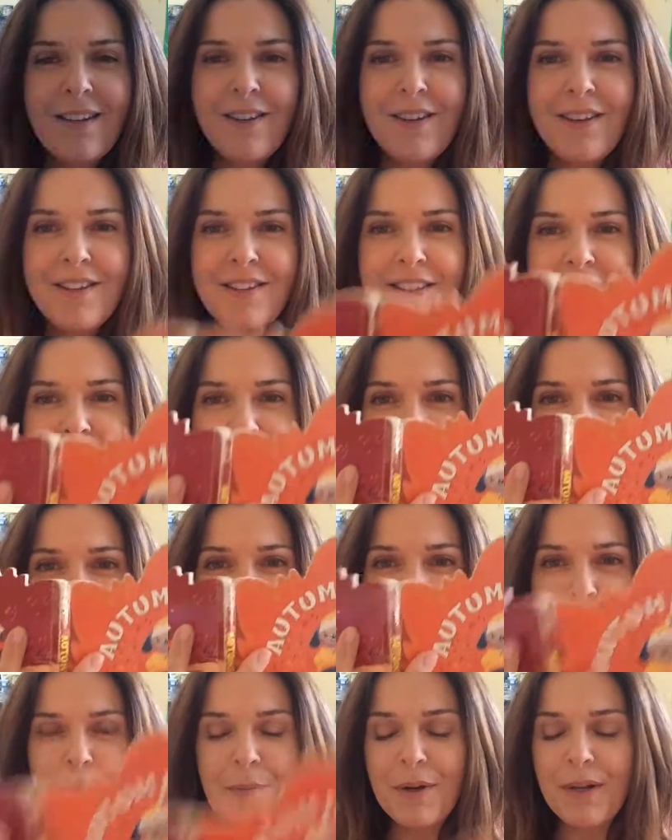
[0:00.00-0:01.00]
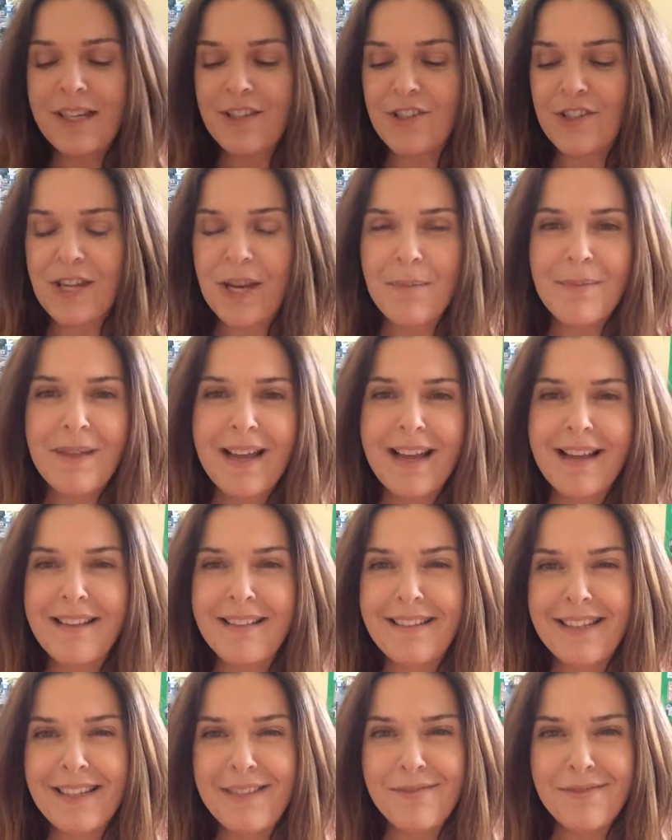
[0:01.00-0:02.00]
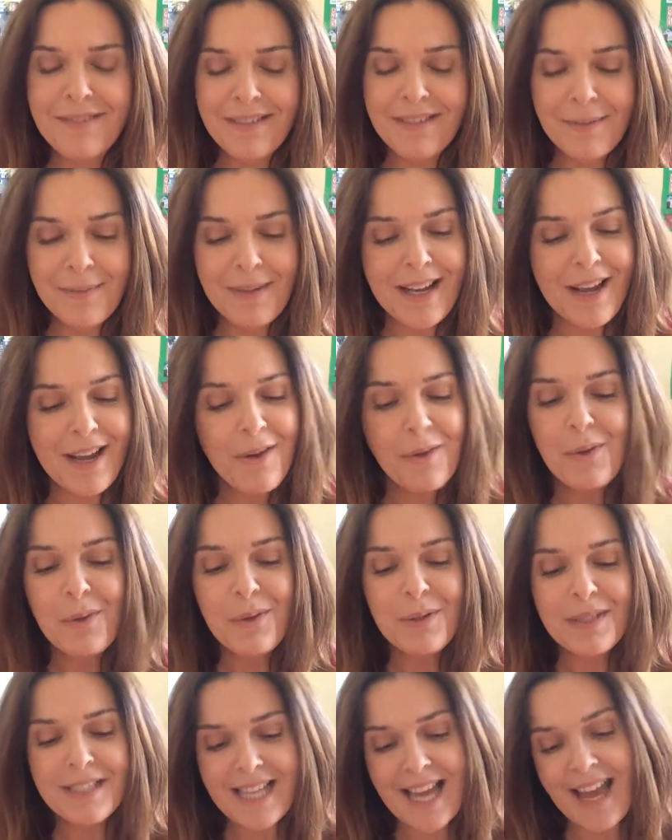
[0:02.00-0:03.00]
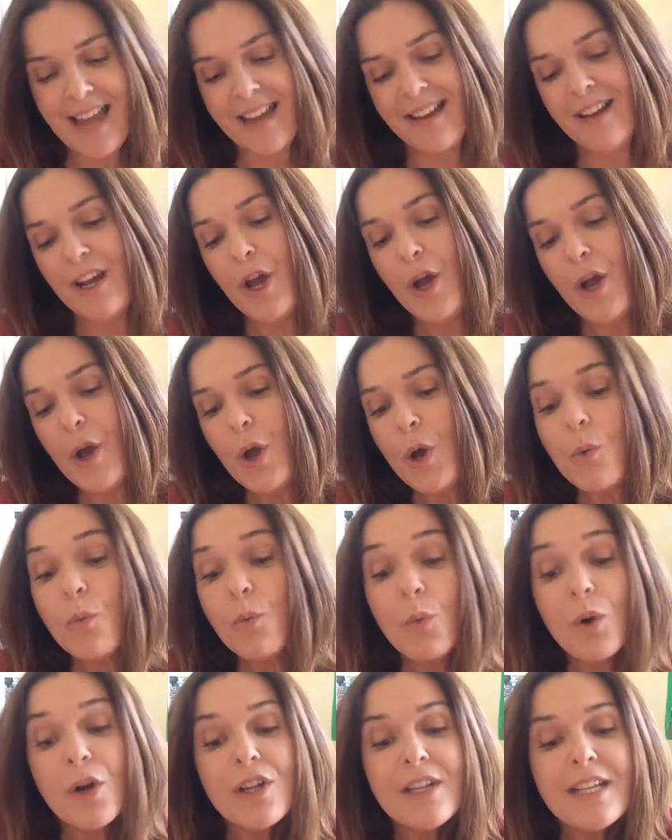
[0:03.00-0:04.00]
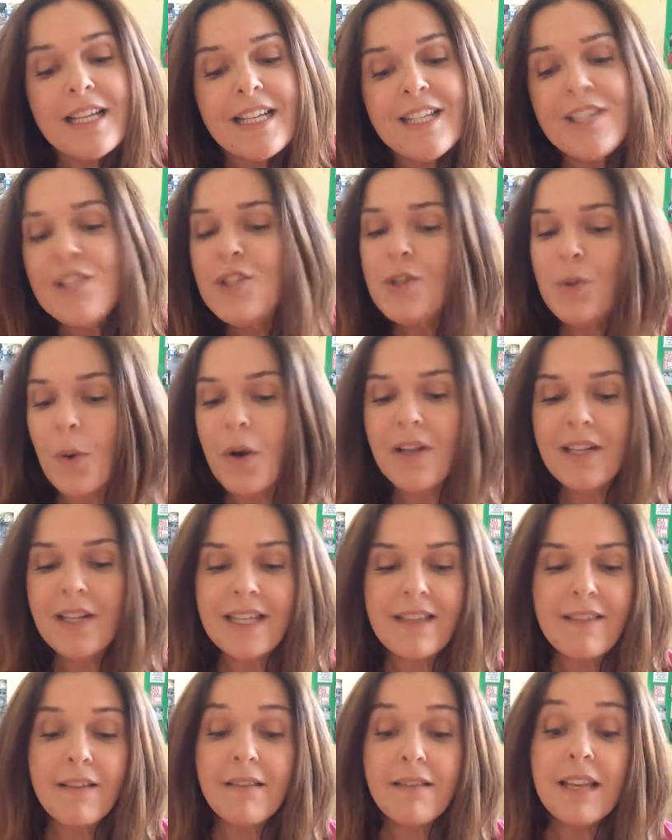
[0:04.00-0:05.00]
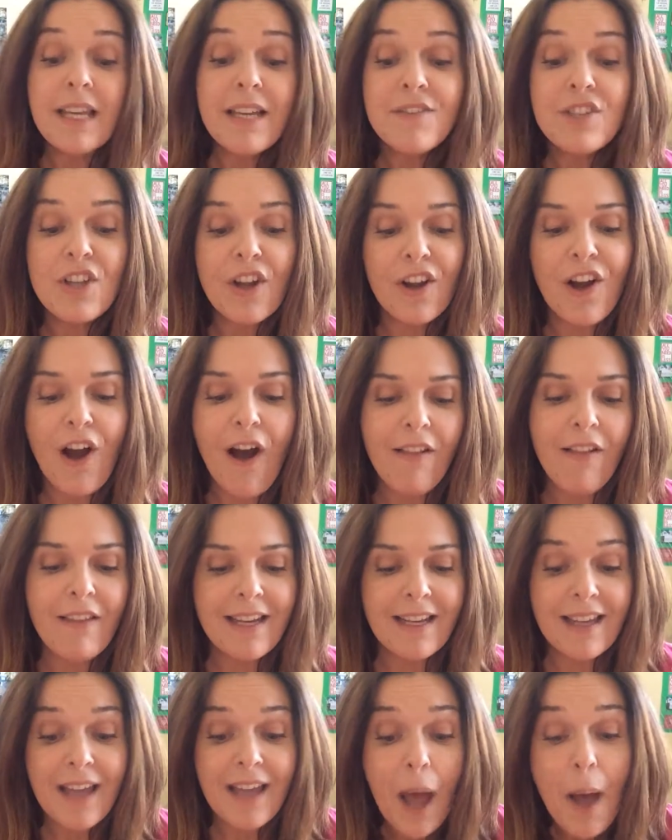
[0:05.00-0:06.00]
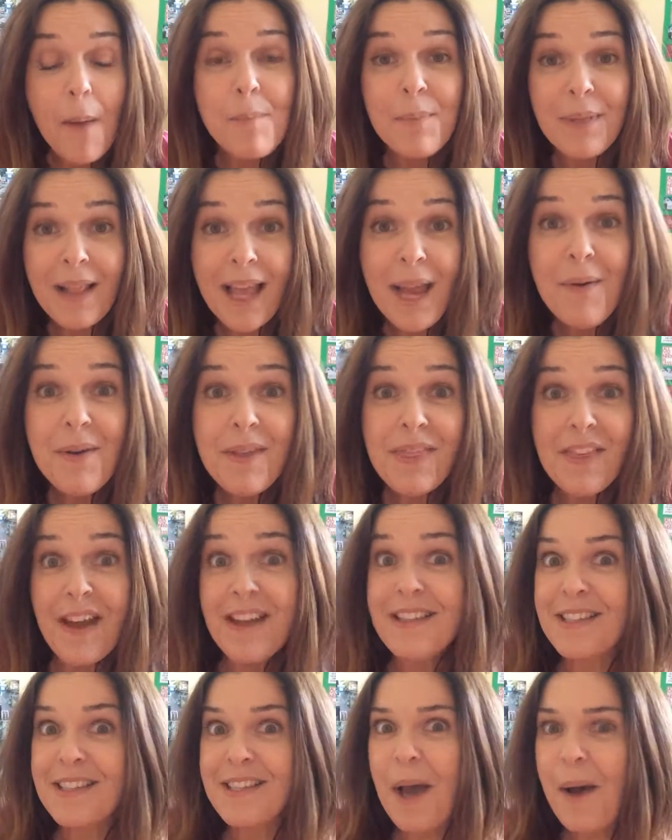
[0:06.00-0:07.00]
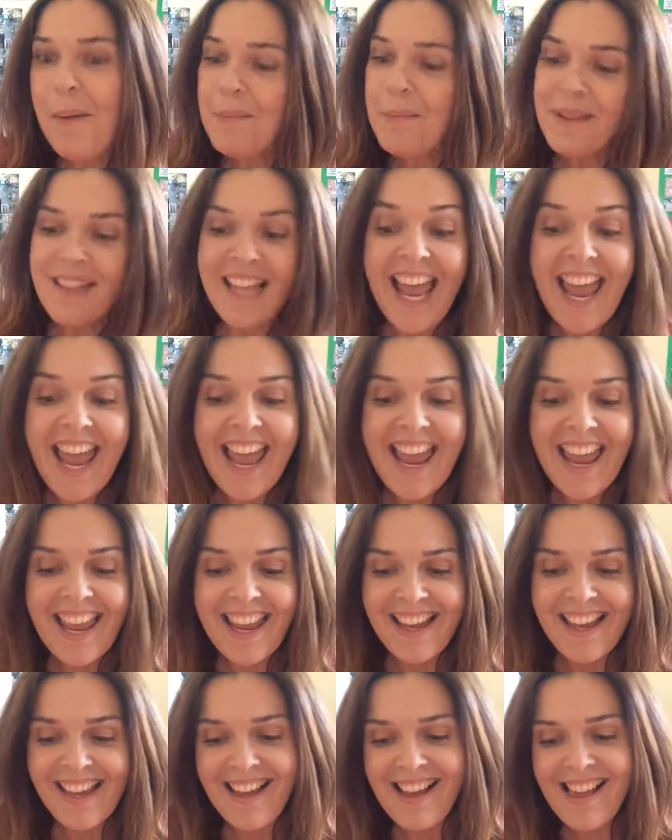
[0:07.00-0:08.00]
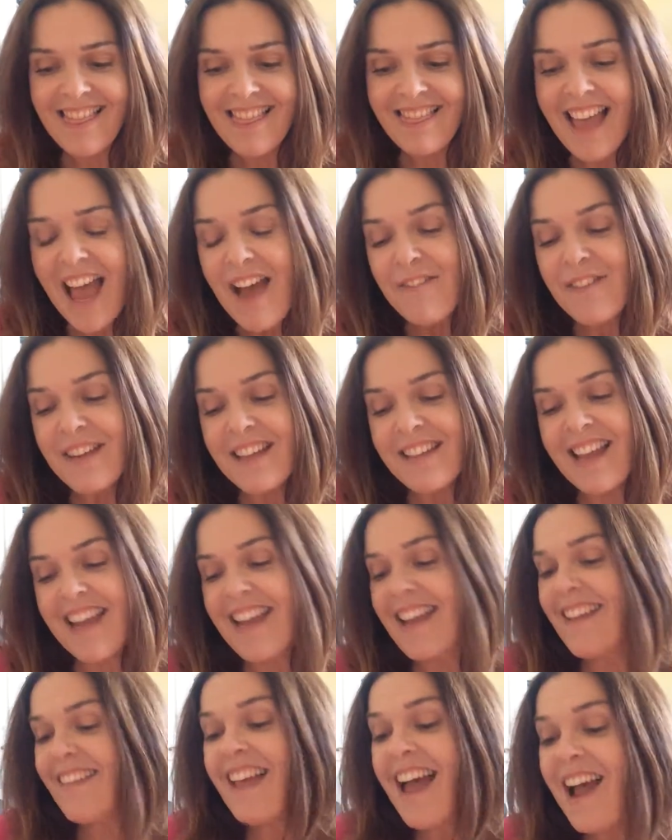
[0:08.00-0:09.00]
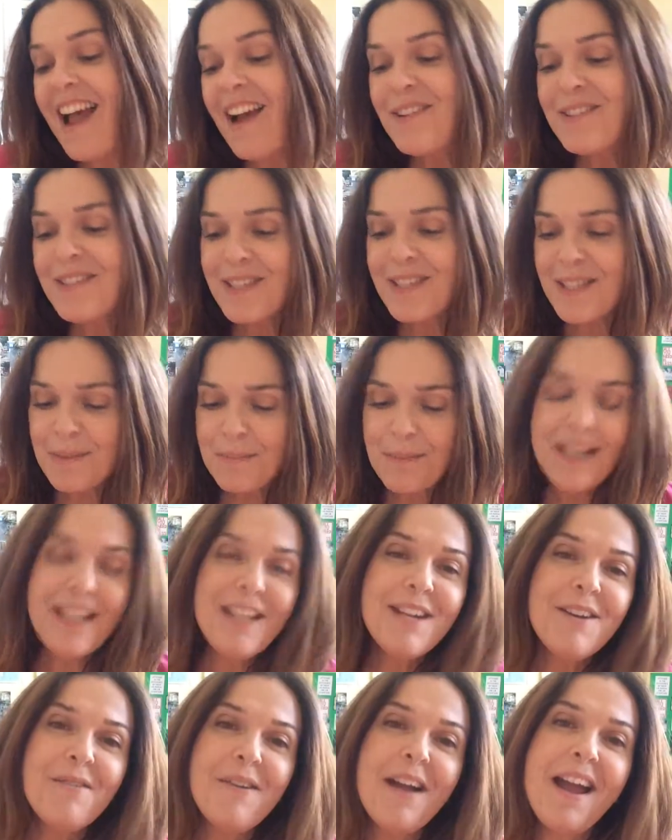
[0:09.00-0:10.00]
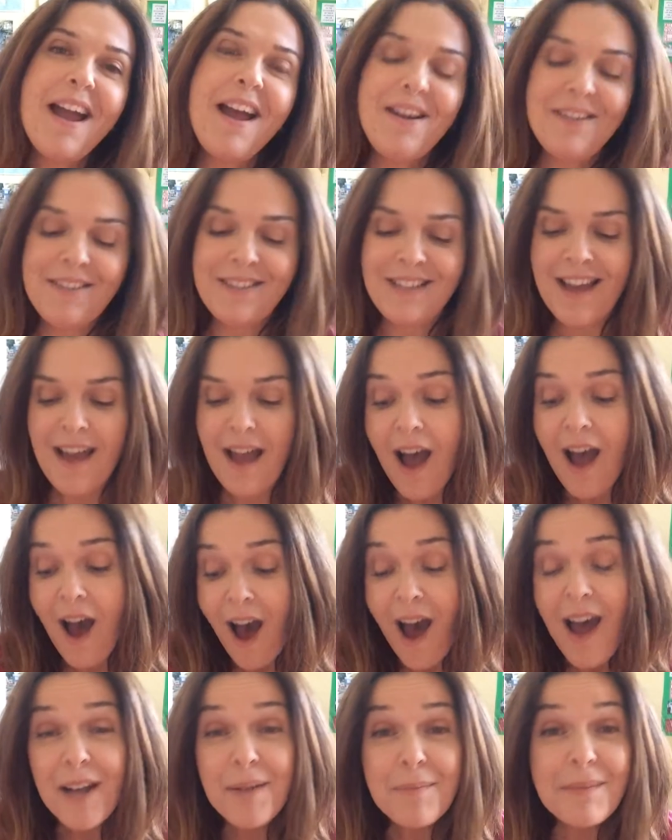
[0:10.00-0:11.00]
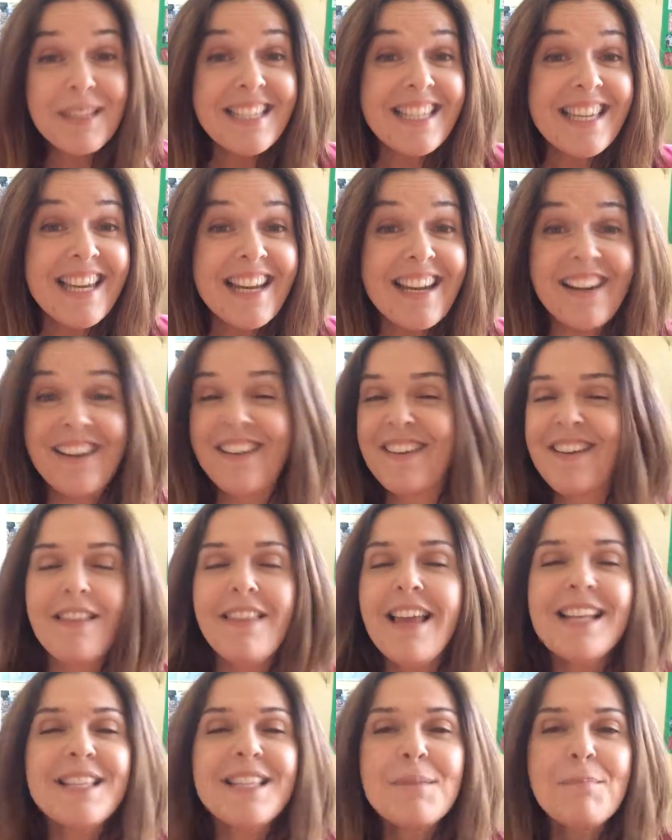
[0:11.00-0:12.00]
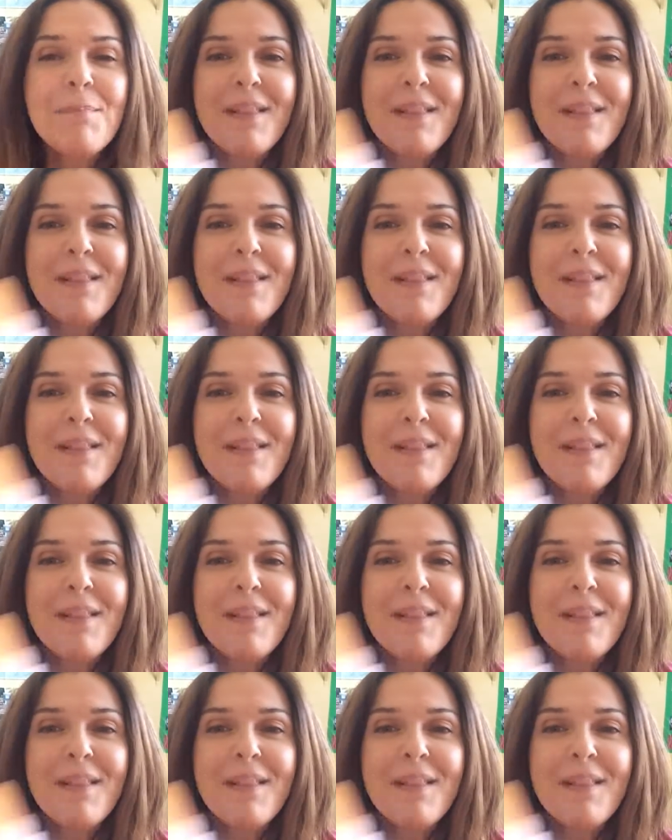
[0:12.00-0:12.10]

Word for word: don't you just love that the book is shaped like a leaf? I mean, how cool is that? Whirling and twirling, the leaves are calling, Come play with us, come play. Laughing like clowns, spinning around, Autumn is here, let's